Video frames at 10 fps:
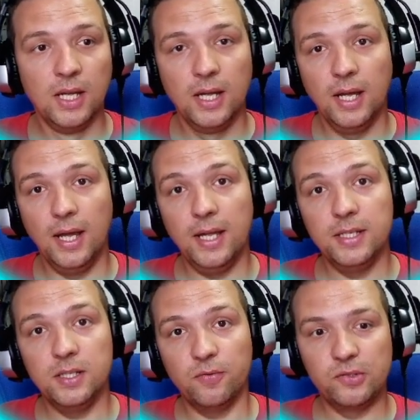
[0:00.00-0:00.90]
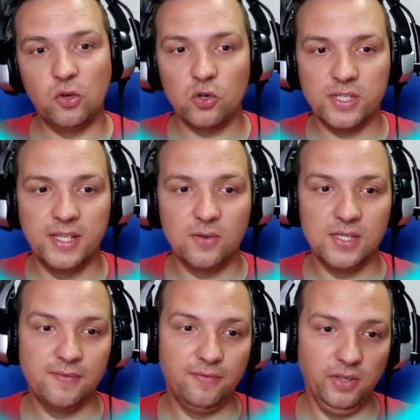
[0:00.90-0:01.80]
And of course there
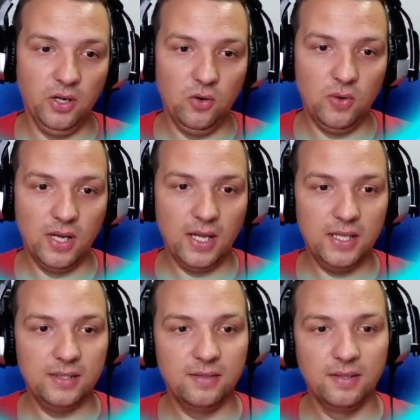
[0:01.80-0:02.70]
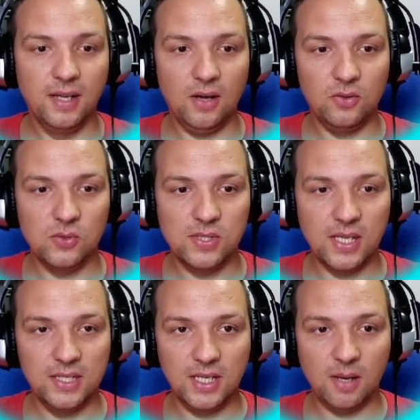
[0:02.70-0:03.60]
is flow, and how to
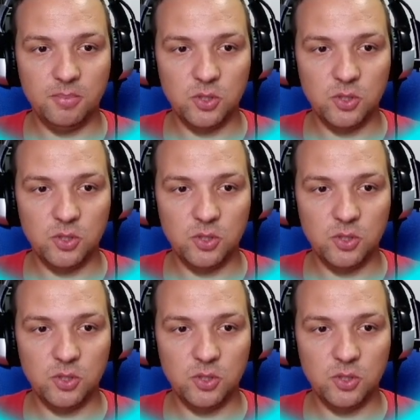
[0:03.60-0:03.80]
set it up.